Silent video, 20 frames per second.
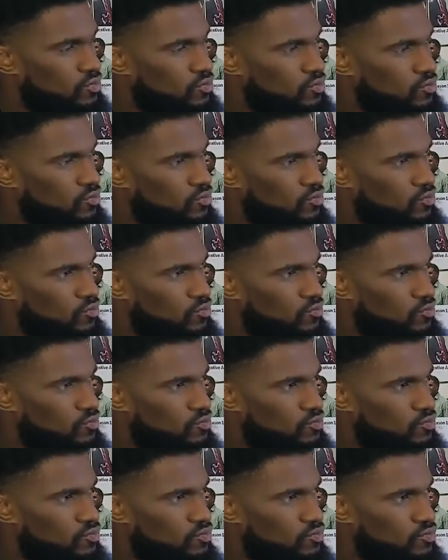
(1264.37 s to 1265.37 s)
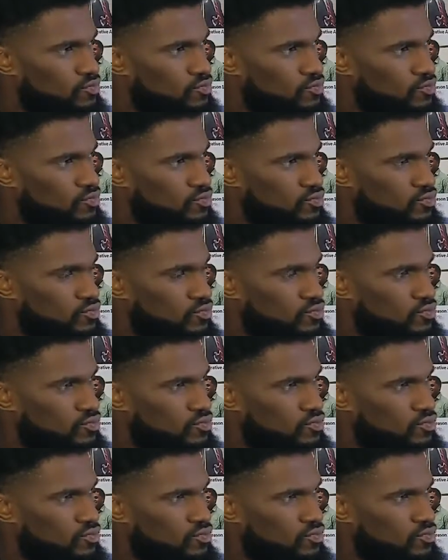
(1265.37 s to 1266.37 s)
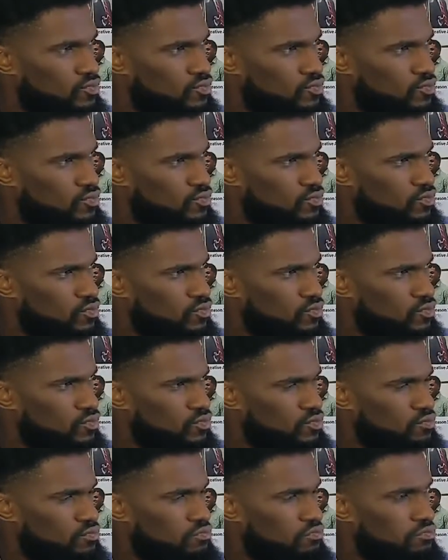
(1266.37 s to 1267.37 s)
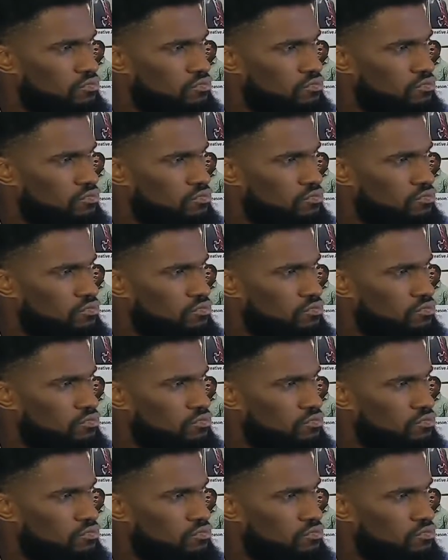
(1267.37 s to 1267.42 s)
No words are spoken by the person on screen.